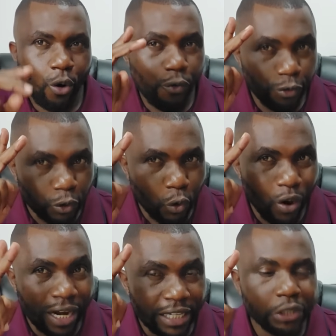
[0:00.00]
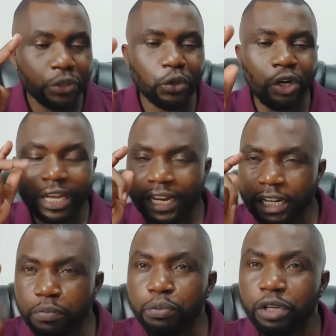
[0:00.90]
of two additional
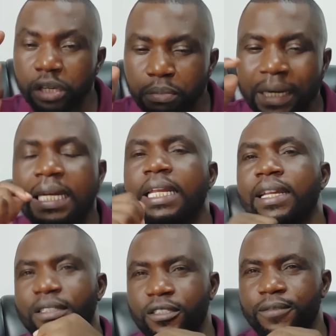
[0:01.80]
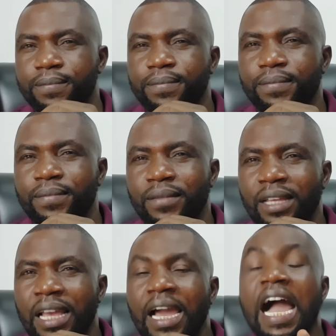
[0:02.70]
deputy party leaders.
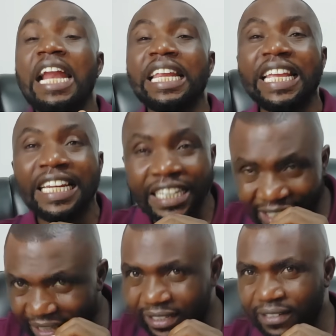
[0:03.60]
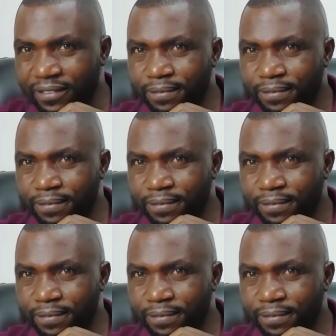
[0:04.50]
And indeed,